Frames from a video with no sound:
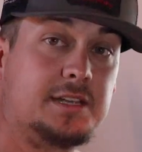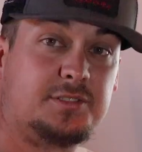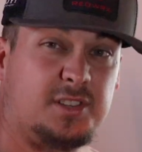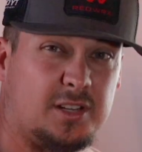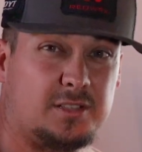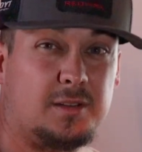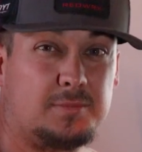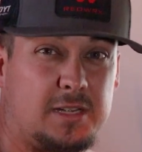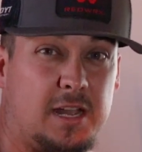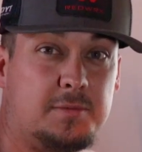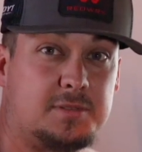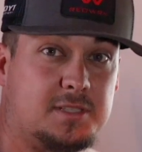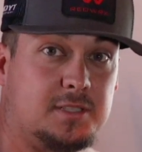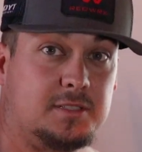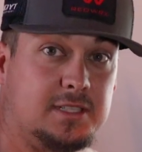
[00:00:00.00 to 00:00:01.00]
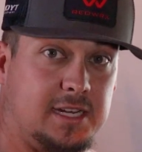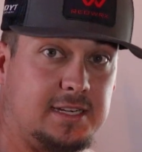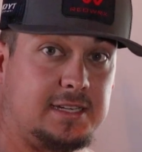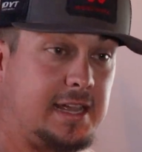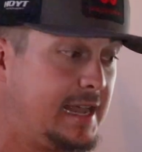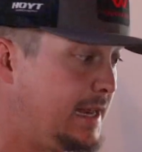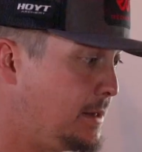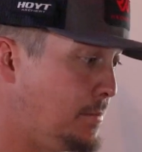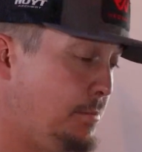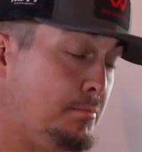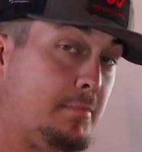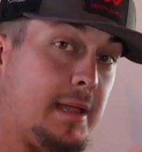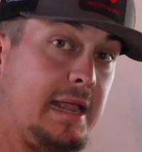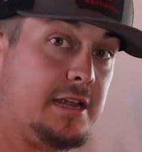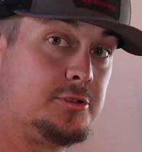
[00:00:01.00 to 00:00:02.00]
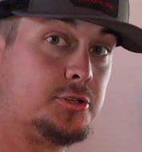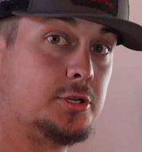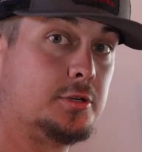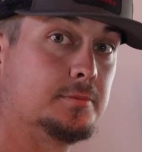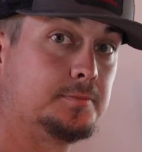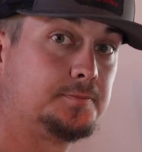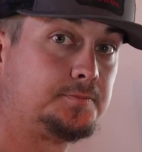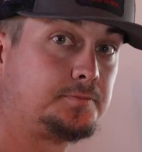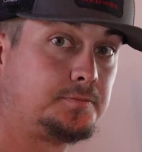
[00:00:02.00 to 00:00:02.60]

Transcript: easier sometimes to dictate major